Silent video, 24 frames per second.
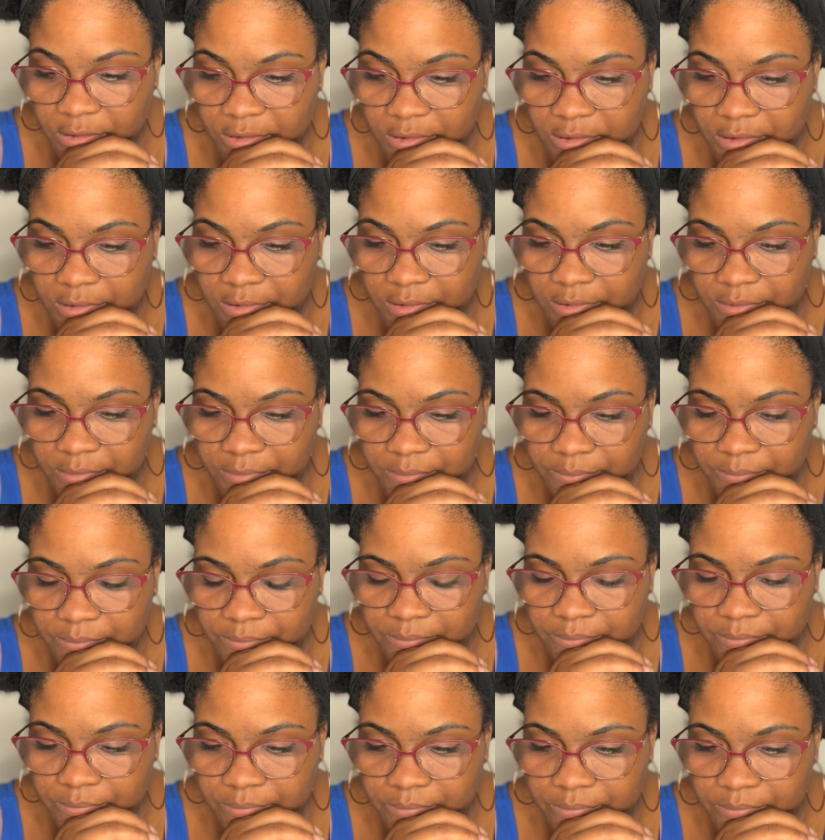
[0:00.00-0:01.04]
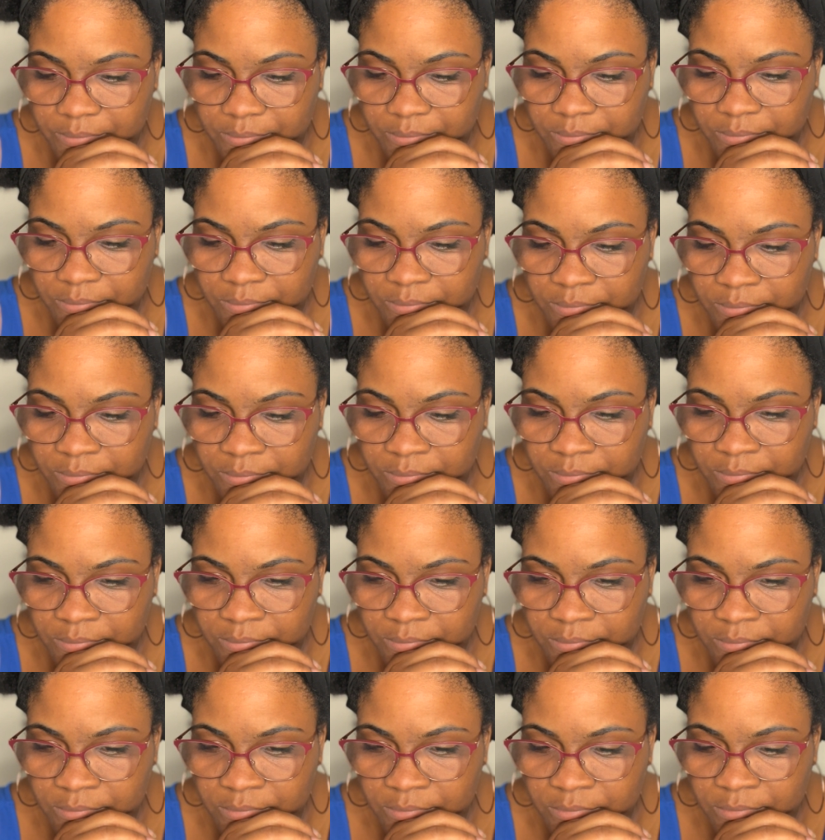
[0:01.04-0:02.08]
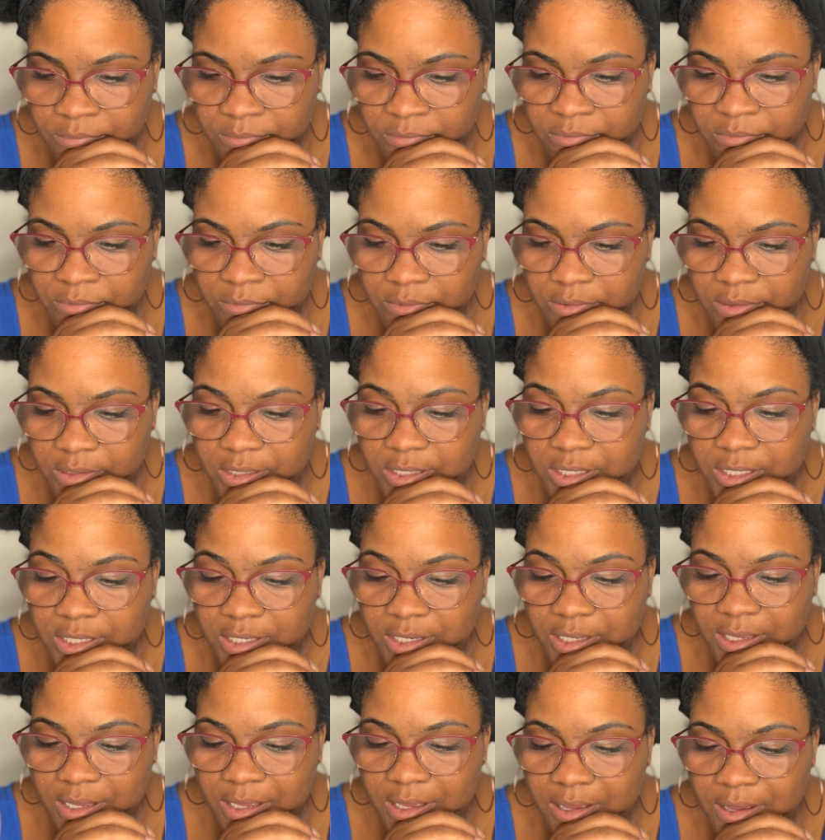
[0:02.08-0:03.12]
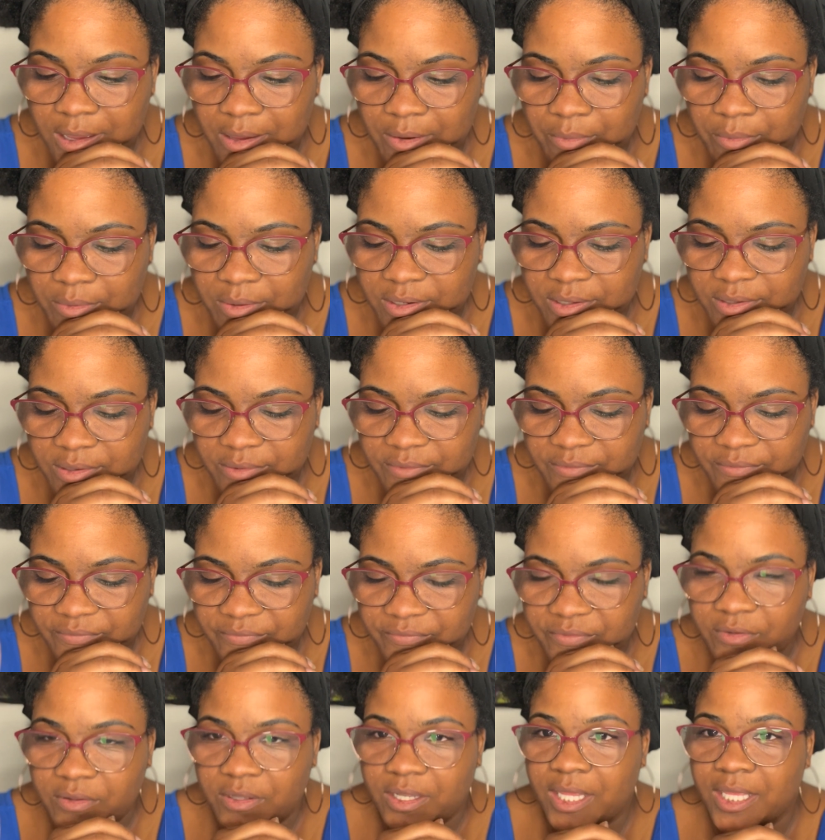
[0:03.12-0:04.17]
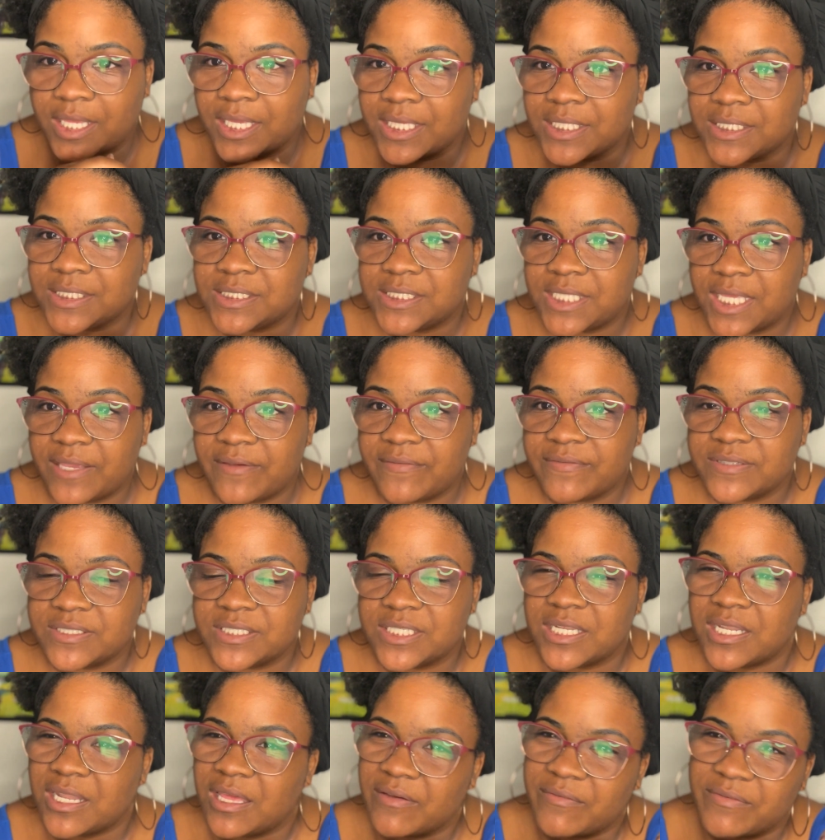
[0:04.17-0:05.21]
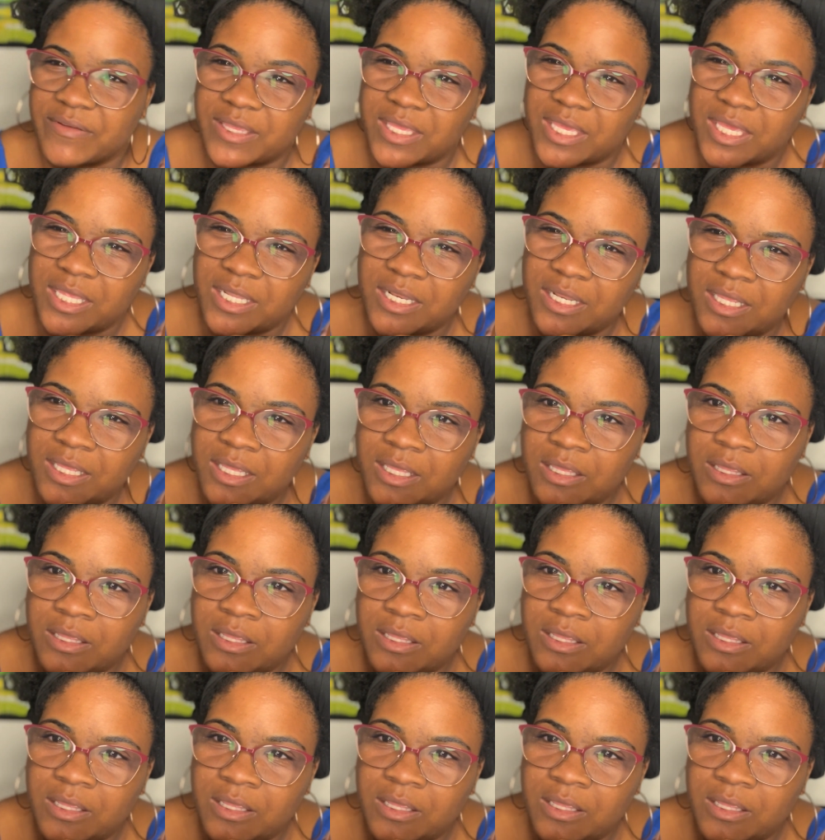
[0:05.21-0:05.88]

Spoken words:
And I want to feel like it's safe to love again.